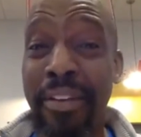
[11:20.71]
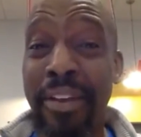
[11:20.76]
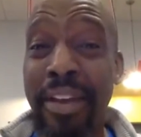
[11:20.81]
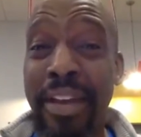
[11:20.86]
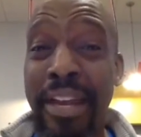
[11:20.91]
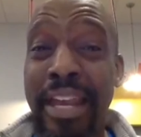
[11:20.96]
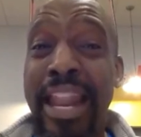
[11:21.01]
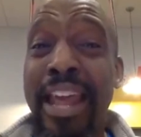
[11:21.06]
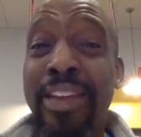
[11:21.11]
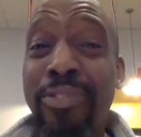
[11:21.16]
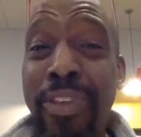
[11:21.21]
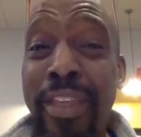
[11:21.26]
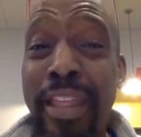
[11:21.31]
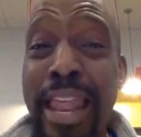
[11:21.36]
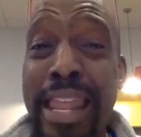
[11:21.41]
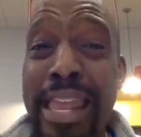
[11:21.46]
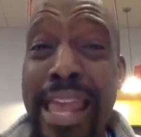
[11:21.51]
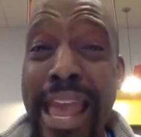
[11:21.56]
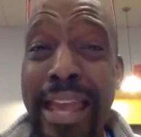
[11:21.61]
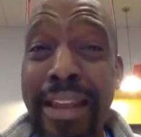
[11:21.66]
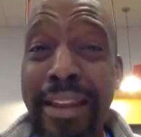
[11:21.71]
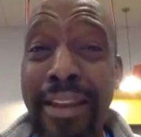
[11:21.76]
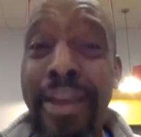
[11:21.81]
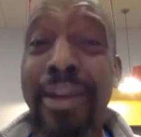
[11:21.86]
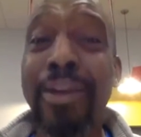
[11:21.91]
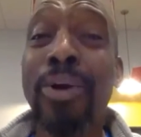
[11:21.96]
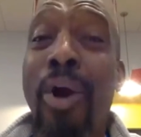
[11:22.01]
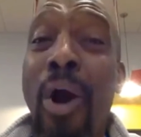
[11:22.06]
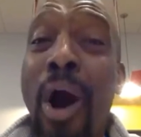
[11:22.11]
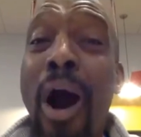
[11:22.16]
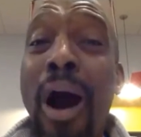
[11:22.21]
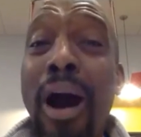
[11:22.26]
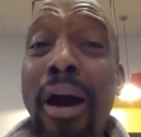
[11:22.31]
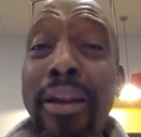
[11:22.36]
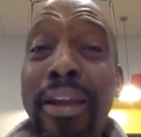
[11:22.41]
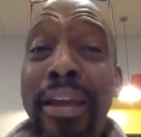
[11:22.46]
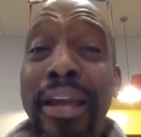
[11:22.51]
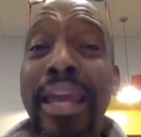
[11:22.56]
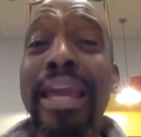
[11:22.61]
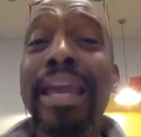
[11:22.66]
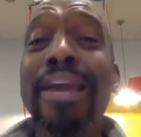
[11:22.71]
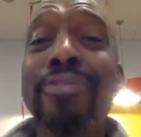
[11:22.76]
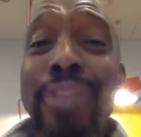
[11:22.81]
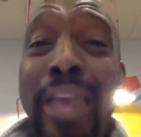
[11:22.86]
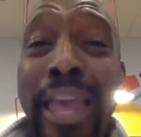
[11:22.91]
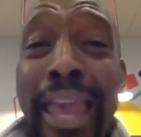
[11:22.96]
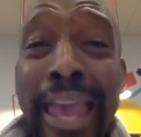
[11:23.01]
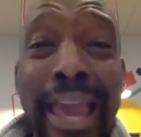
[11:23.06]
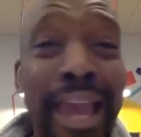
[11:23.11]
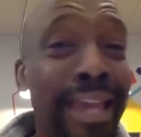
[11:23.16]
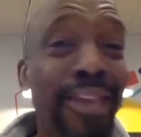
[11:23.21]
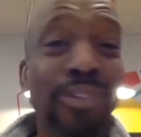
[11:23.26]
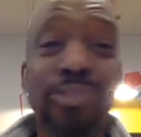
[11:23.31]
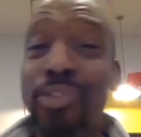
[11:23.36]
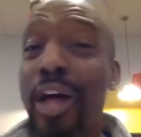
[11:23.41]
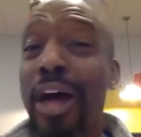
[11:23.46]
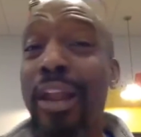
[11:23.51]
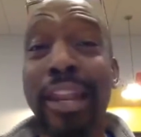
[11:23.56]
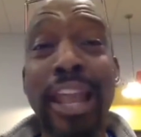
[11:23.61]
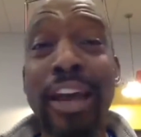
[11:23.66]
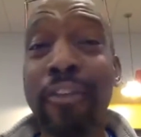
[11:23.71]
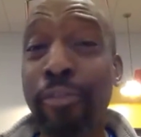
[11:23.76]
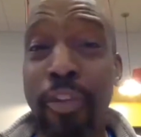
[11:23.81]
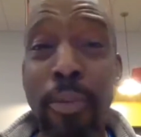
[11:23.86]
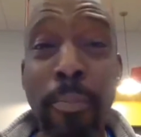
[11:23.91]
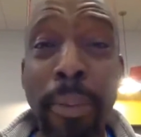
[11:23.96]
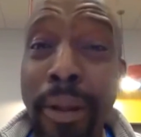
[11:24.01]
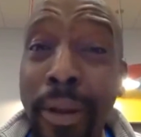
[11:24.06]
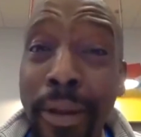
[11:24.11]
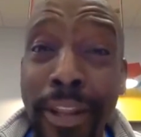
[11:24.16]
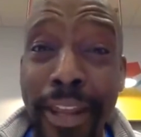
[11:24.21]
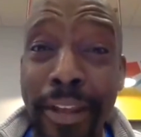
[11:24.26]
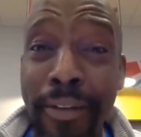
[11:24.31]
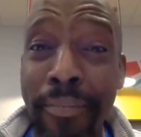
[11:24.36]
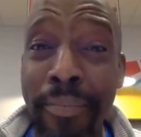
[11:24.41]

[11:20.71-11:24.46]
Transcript: Can I say that again? God is here. He's not left the building.